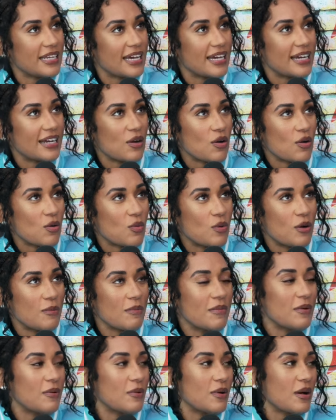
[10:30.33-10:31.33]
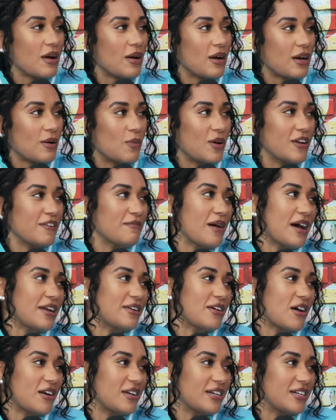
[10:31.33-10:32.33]
Like, well, what if my
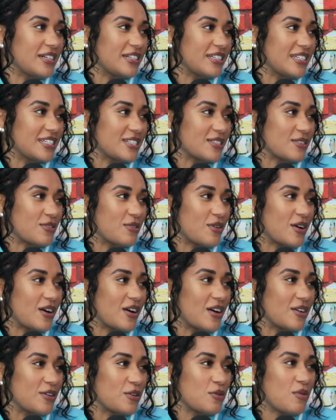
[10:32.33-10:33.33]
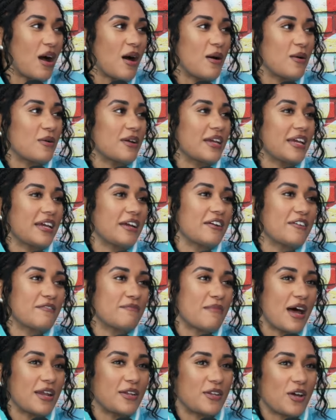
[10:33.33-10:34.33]
daughter hear this or do I care if
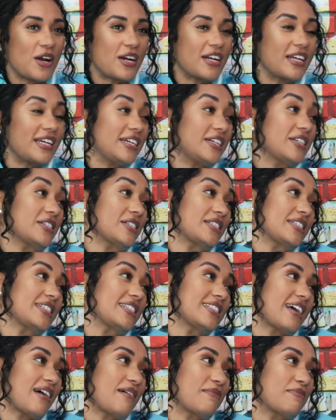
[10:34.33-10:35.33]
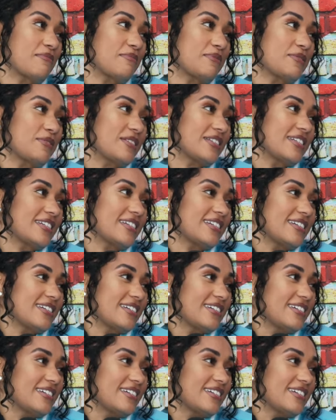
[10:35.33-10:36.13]
my daughter hears this type of music?